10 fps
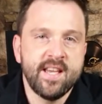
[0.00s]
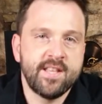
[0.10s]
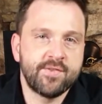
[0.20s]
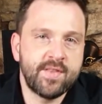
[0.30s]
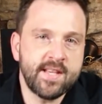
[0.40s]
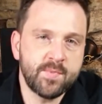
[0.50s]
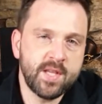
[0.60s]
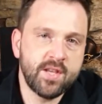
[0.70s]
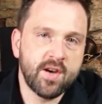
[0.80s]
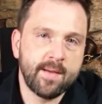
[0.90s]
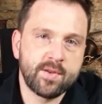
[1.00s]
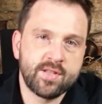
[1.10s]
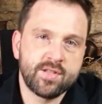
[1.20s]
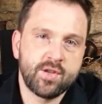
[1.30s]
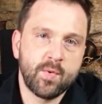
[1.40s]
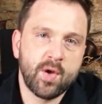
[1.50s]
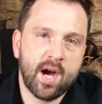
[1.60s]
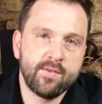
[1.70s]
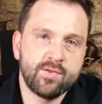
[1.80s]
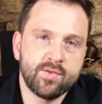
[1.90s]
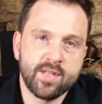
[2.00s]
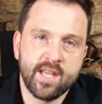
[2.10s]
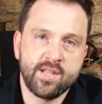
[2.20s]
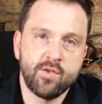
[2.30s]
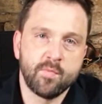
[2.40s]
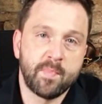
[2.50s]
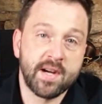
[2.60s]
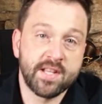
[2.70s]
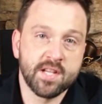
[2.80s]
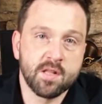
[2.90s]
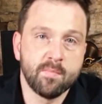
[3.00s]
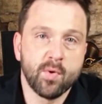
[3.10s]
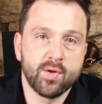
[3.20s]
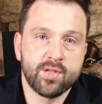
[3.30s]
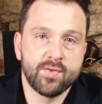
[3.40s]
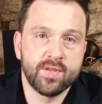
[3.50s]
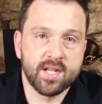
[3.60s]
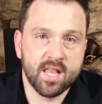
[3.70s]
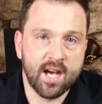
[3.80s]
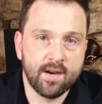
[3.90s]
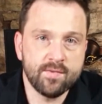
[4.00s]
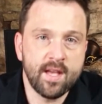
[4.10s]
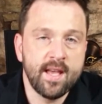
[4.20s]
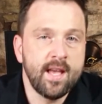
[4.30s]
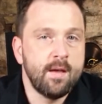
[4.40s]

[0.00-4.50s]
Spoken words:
In today's video I'm going to show you how to connect your particle board to the cloud,